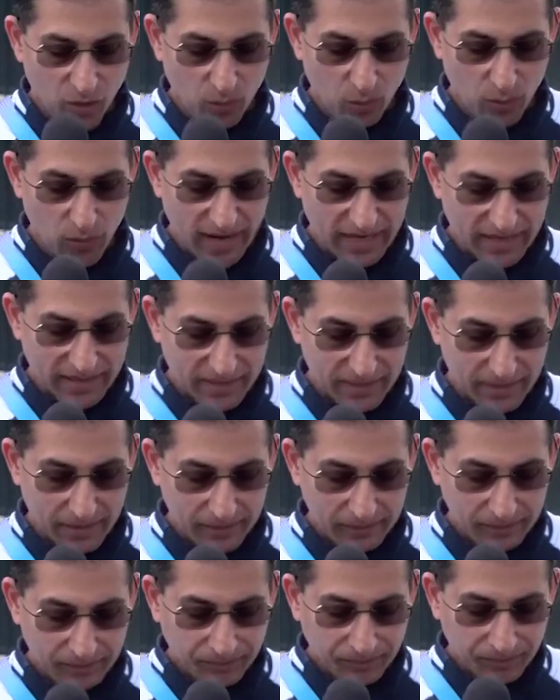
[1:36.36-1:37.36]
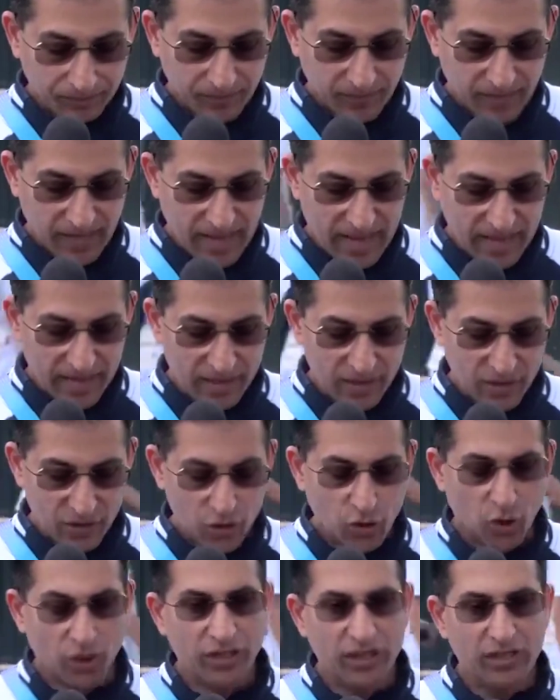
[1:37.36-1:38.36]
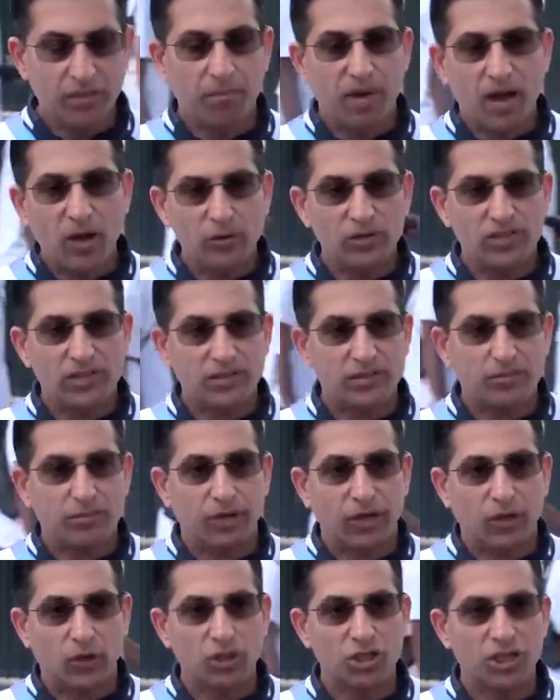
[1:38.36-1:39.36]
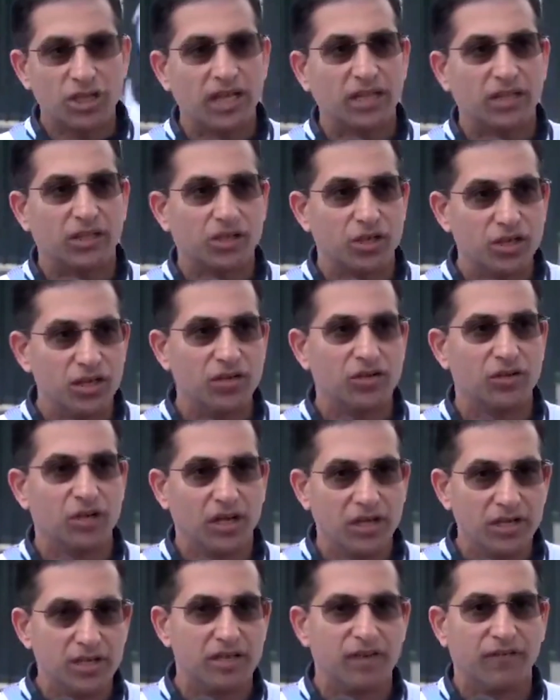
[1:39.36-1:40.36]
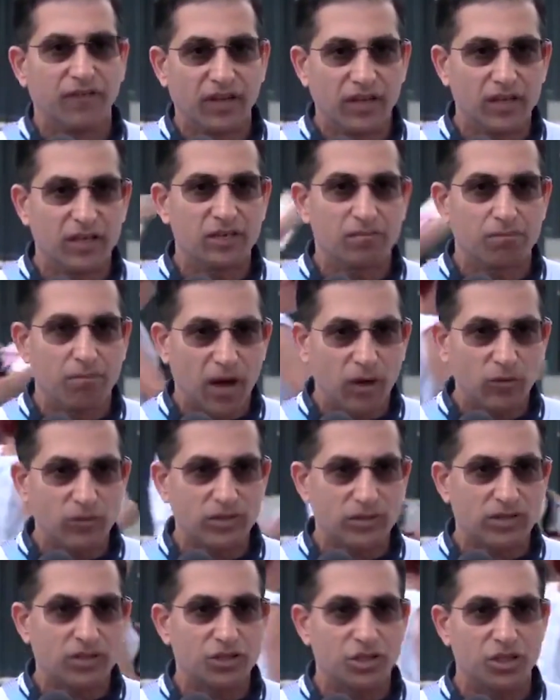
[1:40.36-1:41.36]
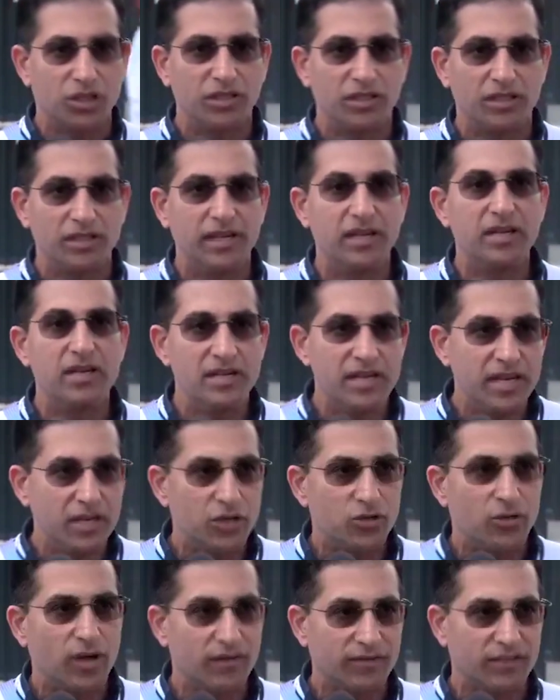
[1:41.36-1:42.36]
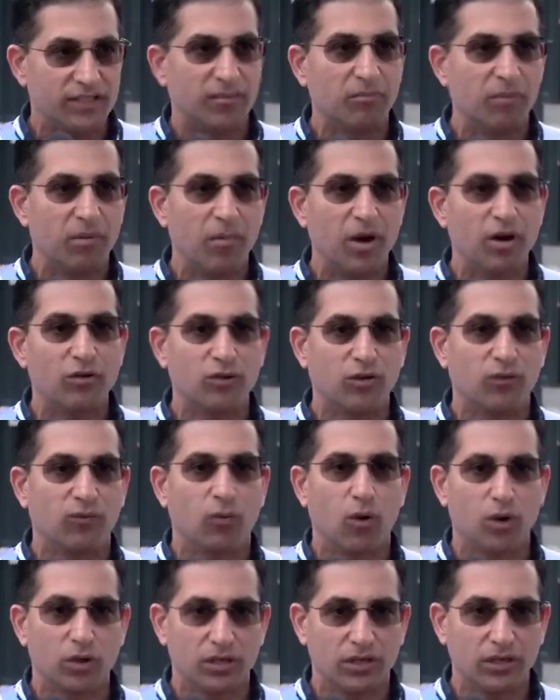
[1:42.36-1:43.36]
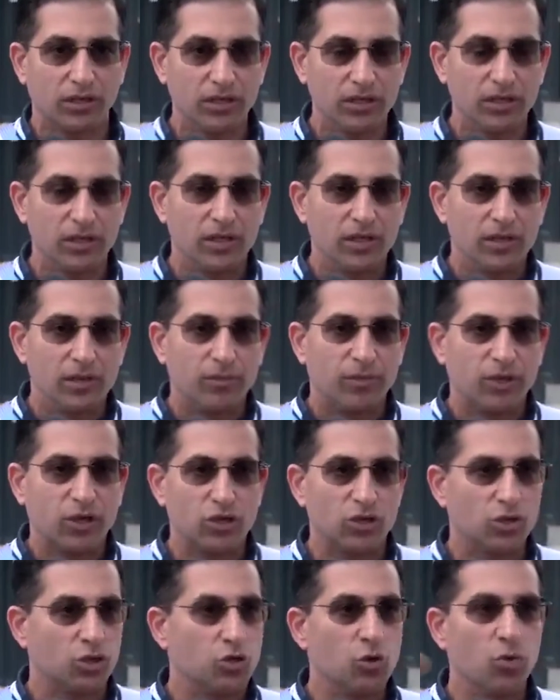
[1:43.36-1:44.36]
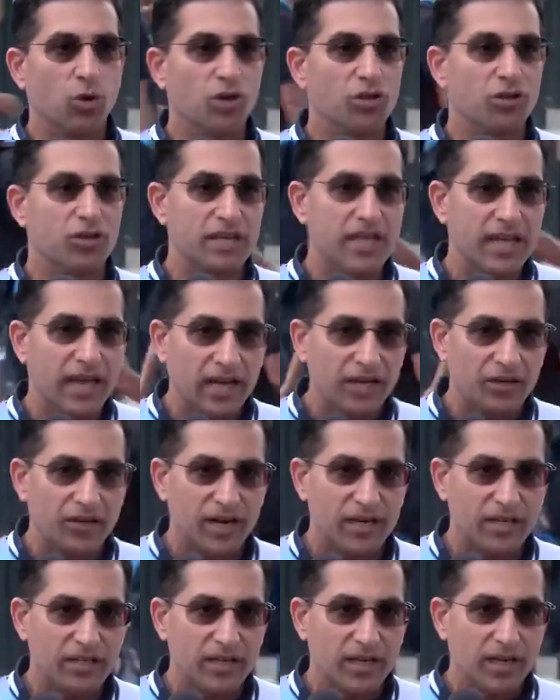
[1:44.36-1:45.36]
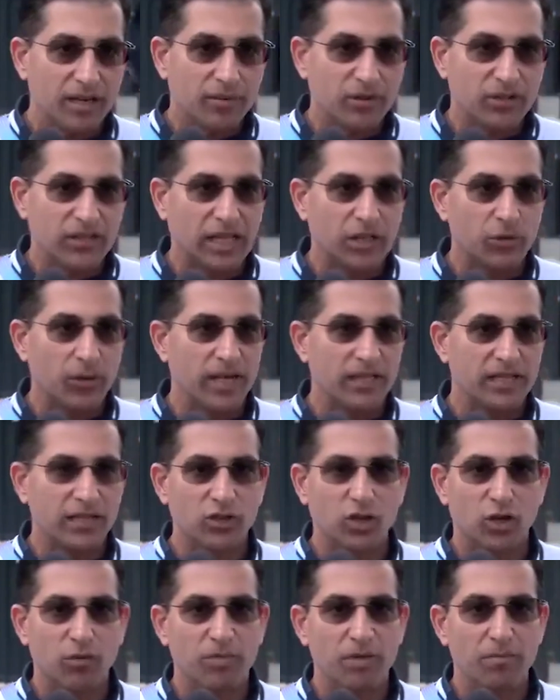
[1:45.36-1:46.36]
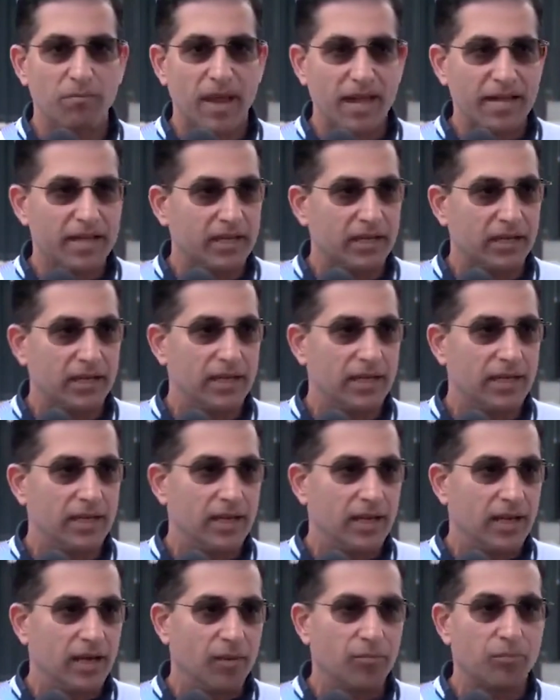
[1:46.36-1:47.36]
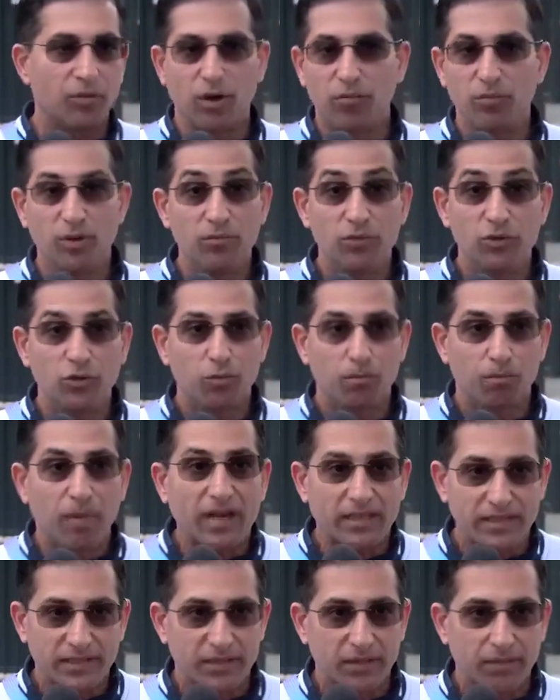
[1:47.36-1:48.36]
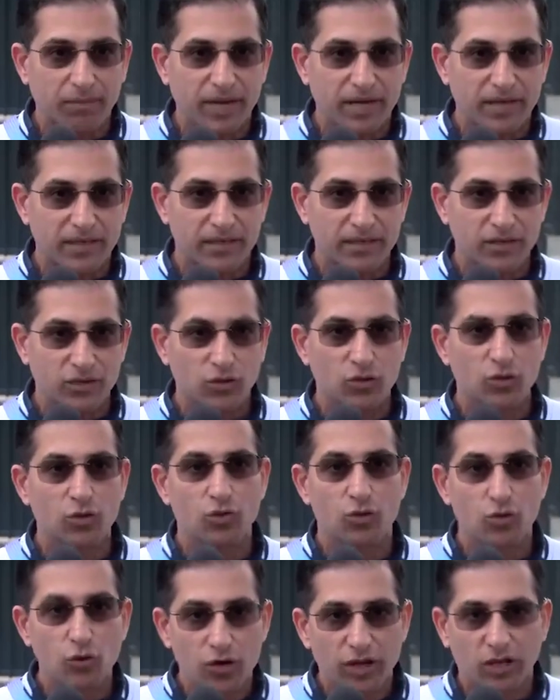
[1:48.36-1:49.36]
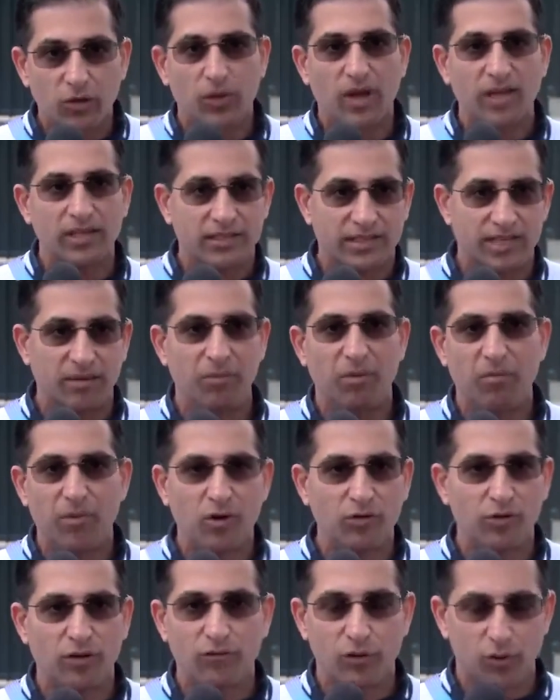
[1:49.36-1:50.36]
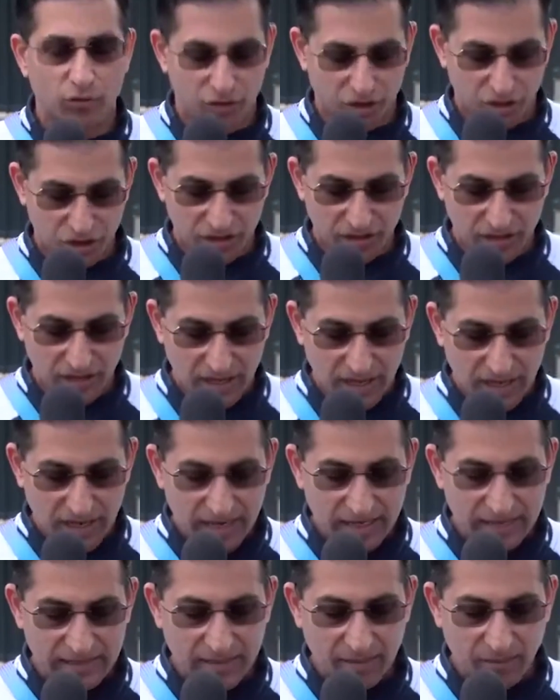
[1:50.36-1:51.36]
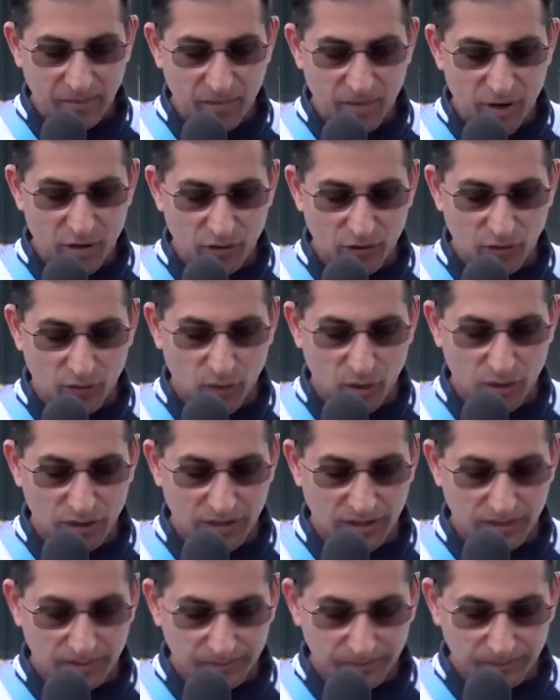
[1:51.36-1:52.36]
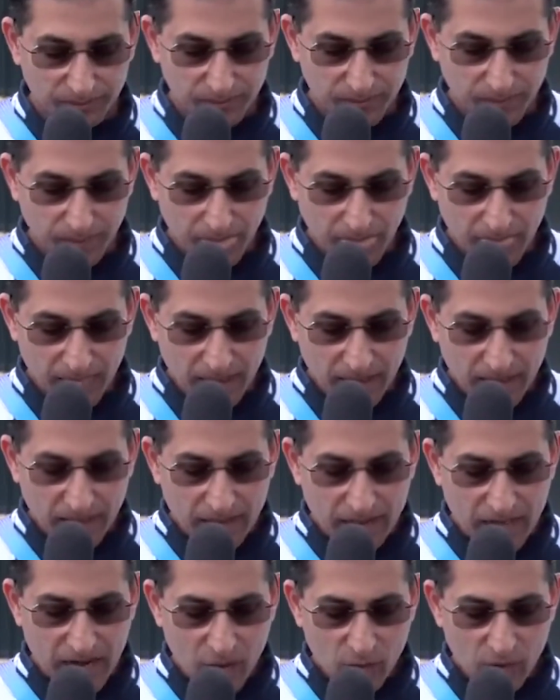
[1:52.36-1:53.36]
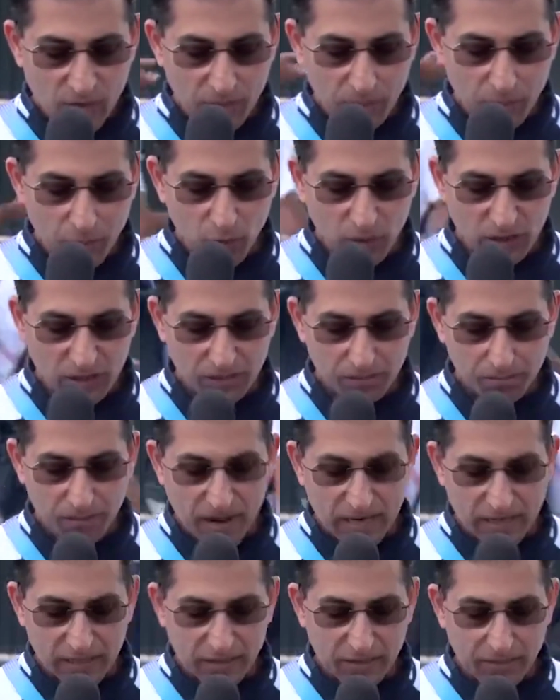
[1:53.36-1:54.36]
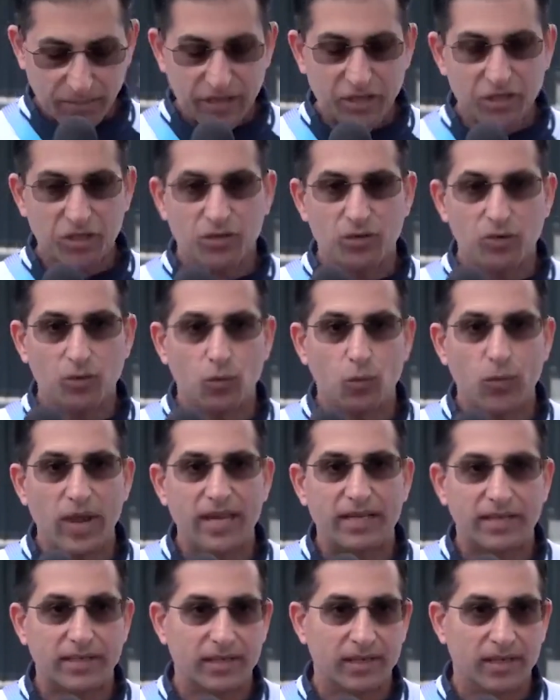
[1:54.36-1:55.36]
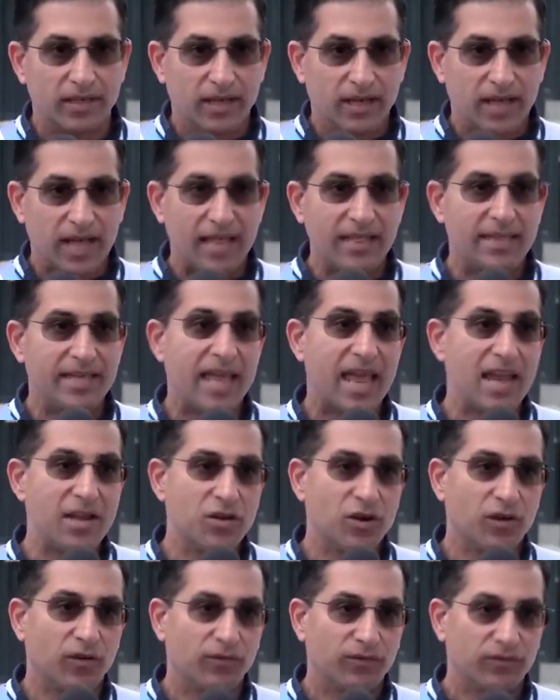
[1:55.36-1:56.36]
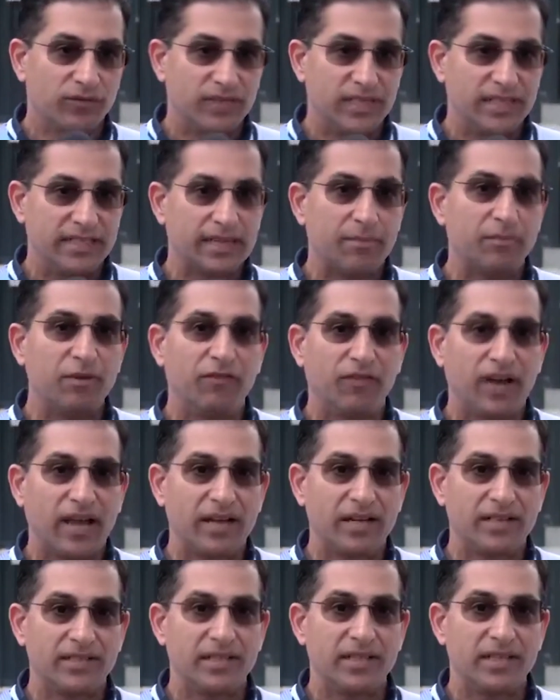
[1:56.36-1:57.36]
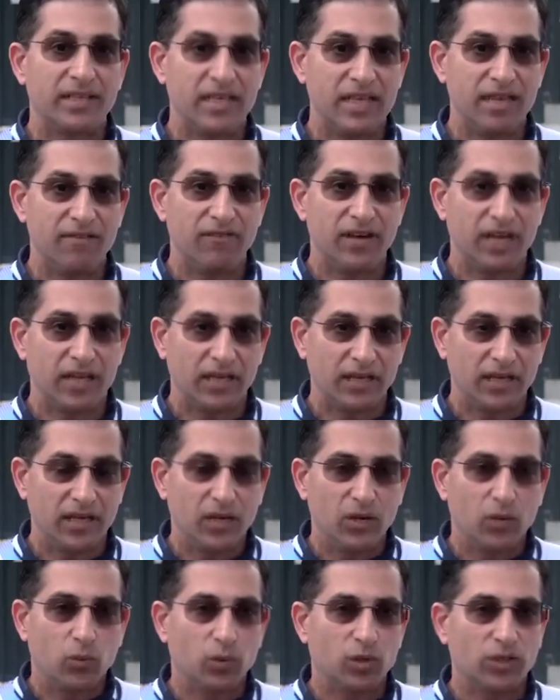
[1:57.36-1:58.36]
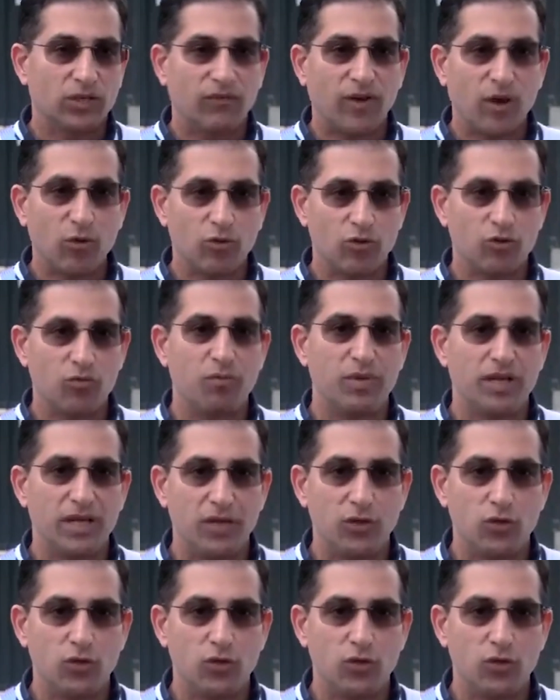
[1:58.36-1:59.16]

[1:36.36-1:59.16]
weight. And during the bouts, because she had 3 really difficult bouts, she did need to have some amount of water, because you do want to rehydrate, because otherwise it's going to be medically a problem to participate. So you do require some amount of nutrition and some amount of water. Now, her post-participation weight at the end of the semi-finals in the evening was found to be